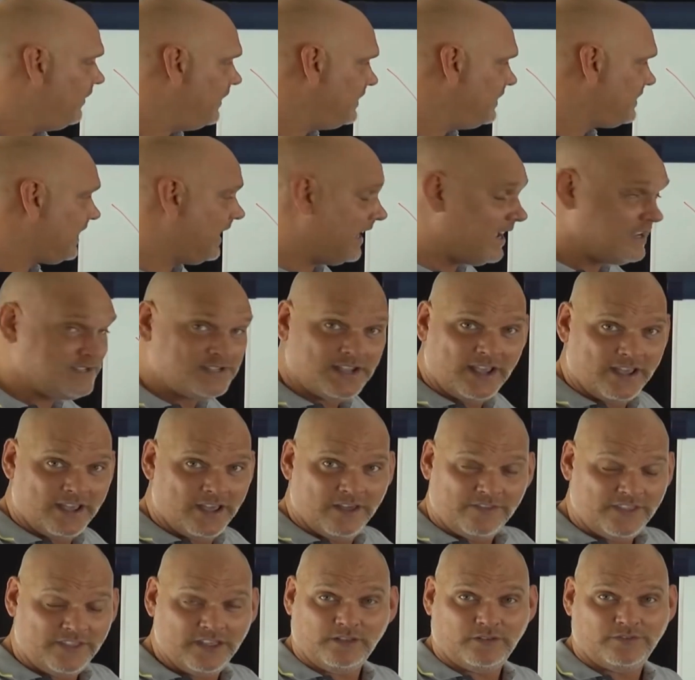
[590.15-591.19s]
this case,
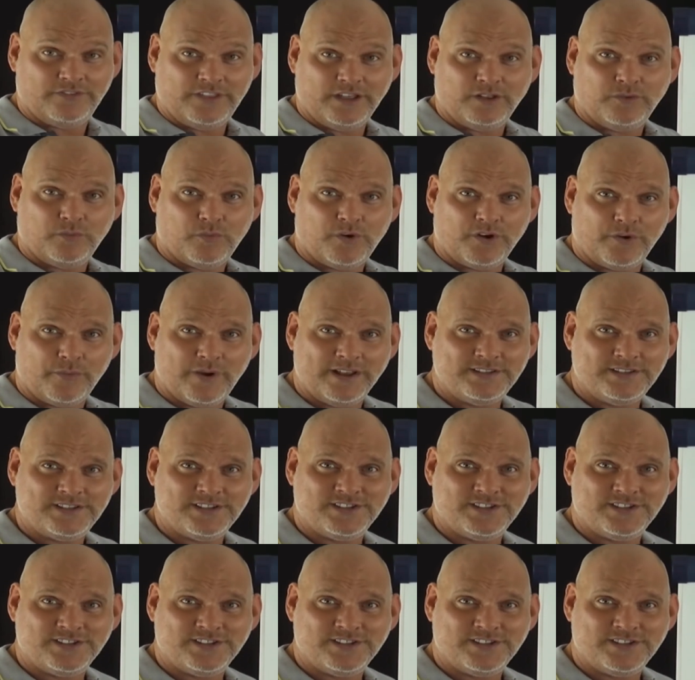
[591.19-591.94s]
they'll want to enter